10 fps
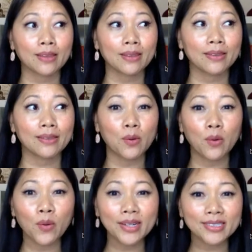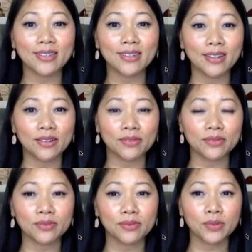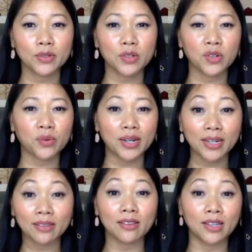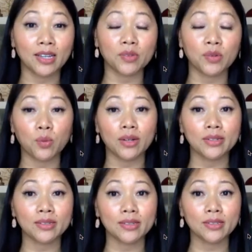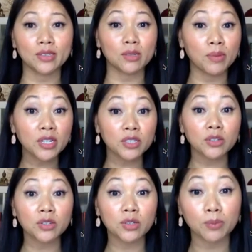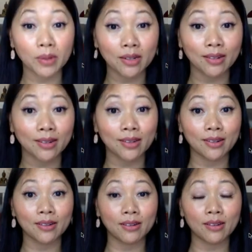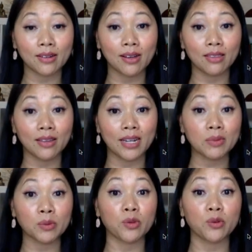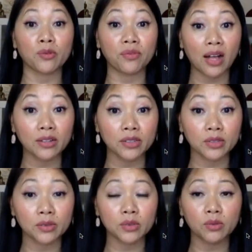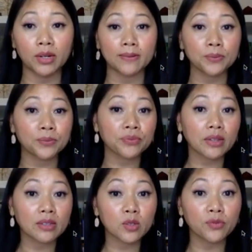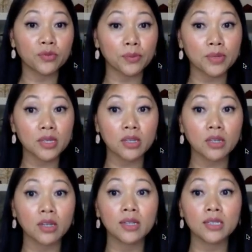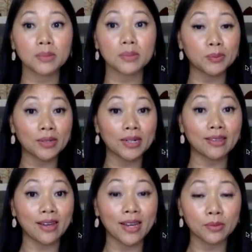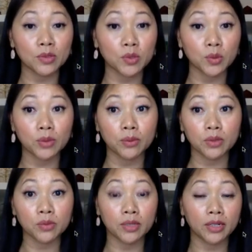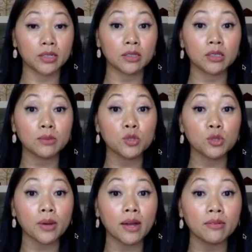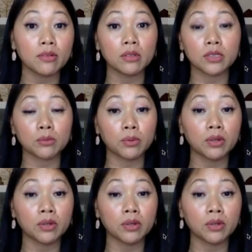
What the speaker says: the whole idea of creating the life you want is to make sure you're spending in alignment with your values, right? So for me, some of the spending that I was doing was related to some travel, some